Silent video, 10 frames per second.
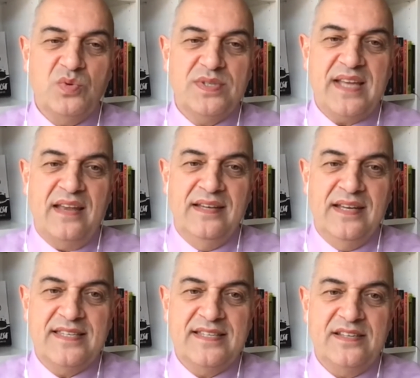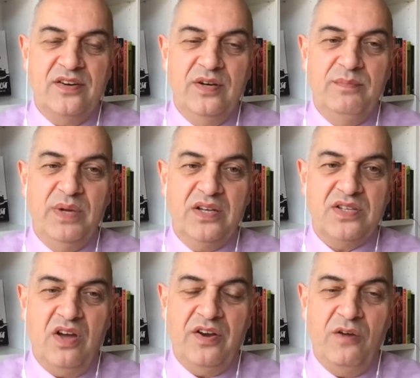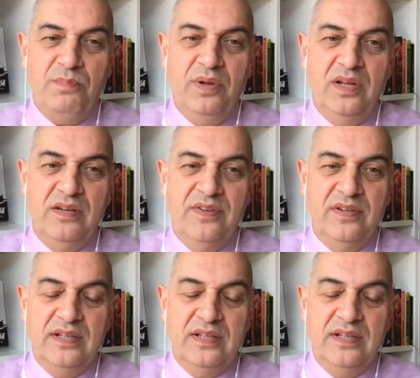was unnecessary because I don't believe the